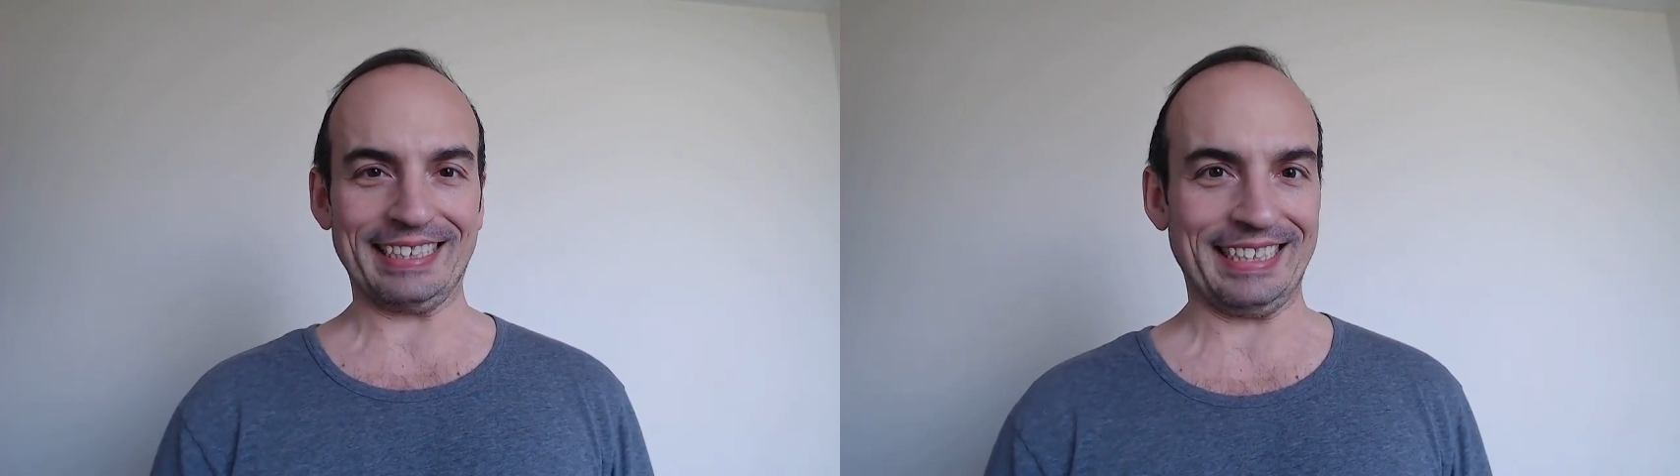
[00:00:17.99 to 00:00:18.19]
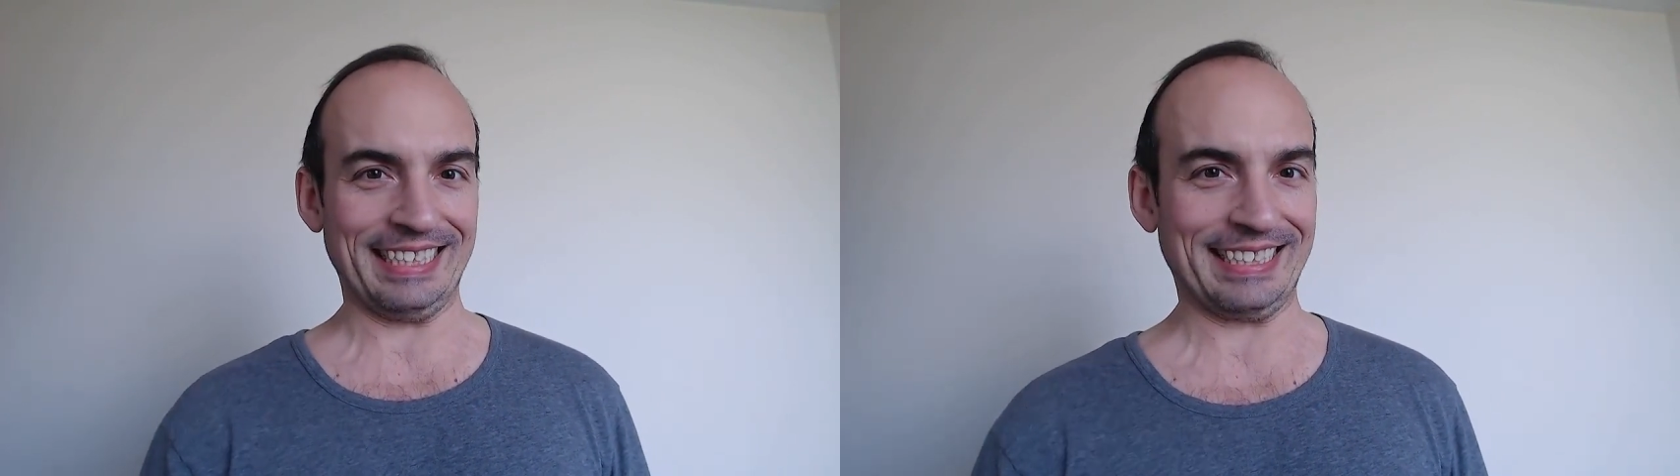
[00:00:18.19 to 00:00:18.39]

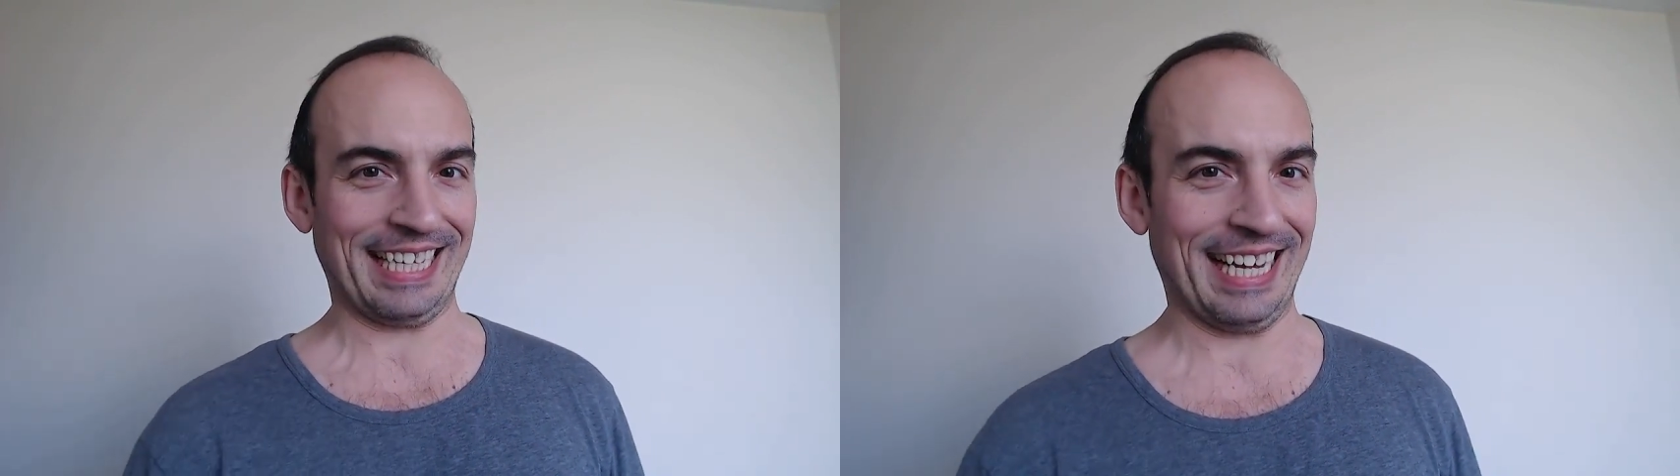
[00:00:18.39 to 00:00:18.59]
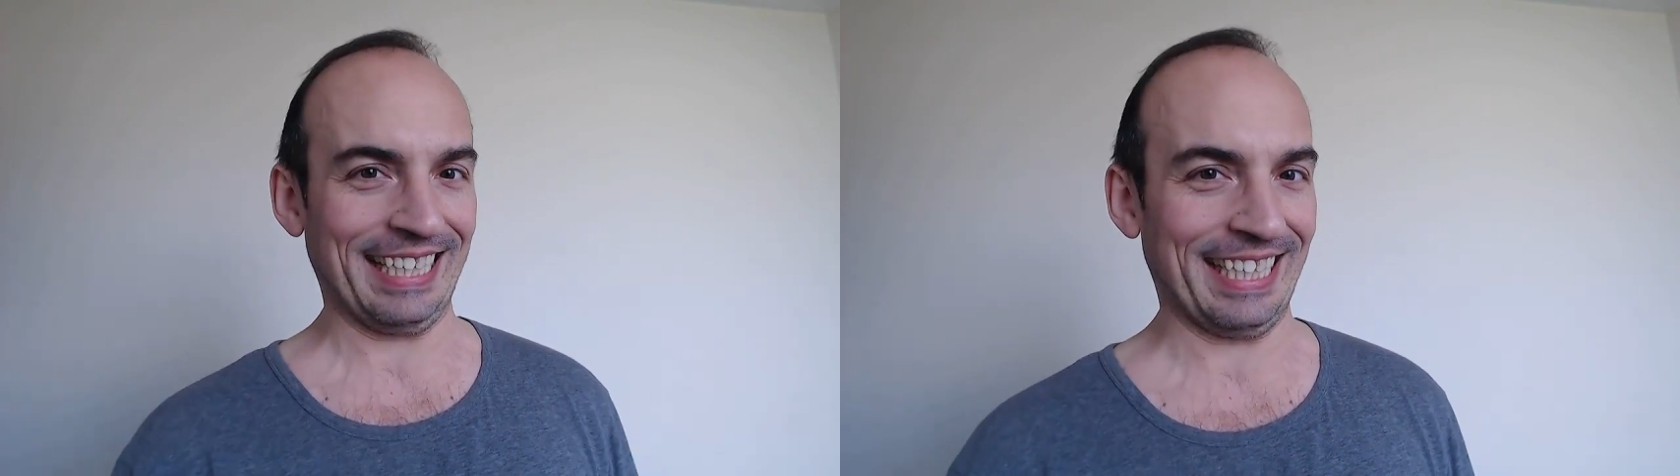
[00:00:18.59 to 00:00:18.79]

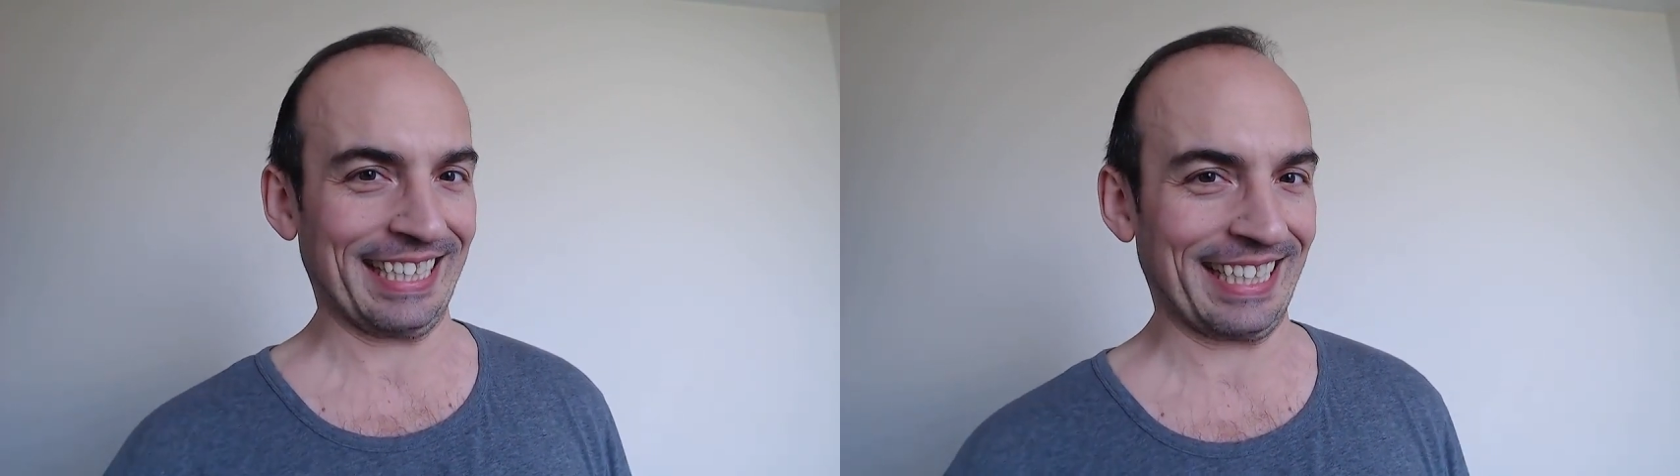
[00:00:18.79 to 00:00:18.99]
Italian